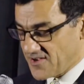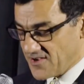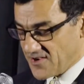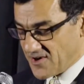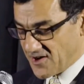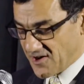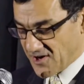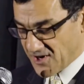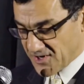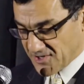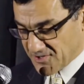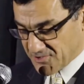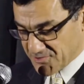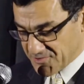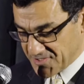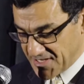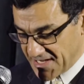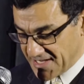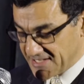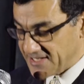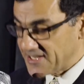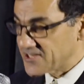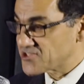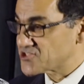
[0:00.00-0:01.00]
are
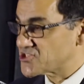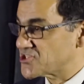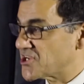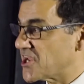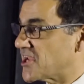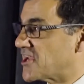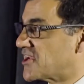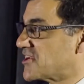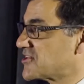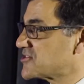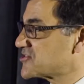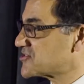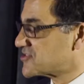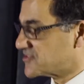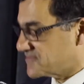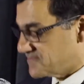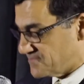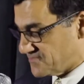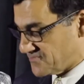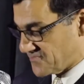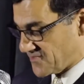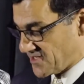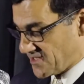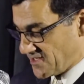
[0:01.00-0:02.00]
creating change.
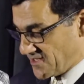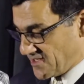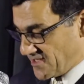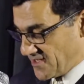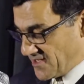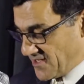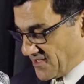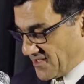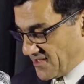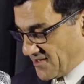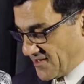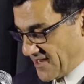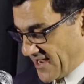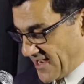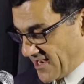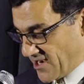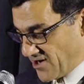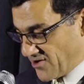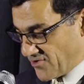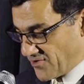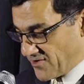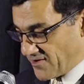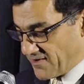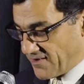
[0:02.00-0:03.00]

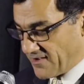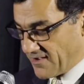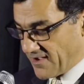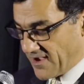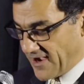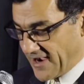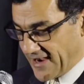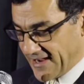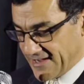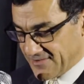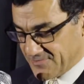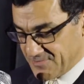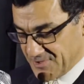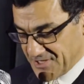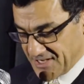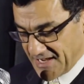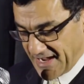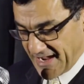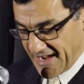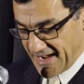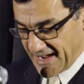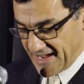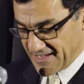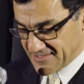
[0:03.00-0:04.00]
Now, I've been
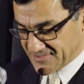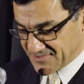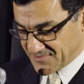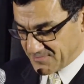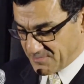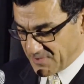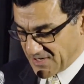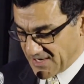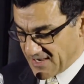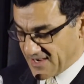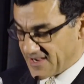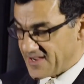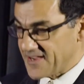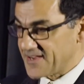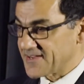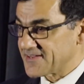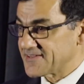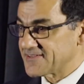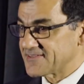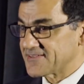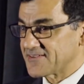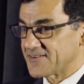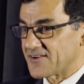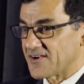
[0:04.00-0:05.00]
asked by
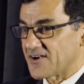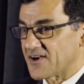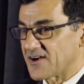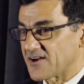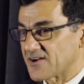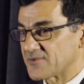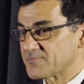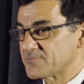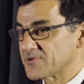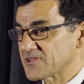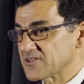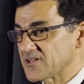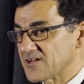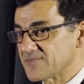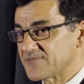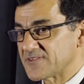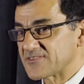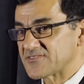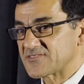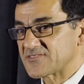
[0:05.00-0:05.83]
our beloved